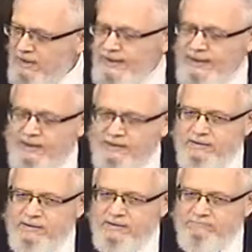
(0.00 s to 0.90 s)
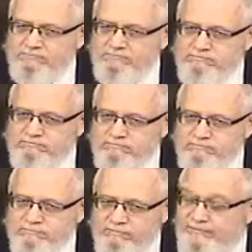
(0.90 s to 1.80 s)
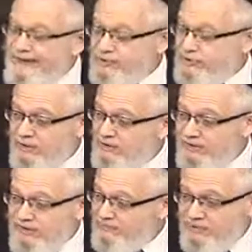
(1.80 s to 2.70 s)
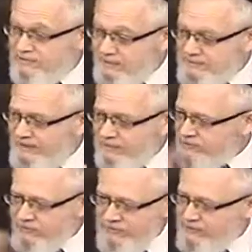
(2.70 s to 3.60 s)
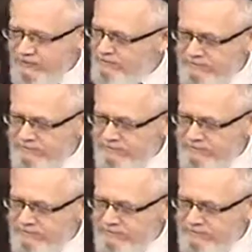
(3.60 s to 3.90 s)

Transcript: And um, factually, he left. His parents were ready.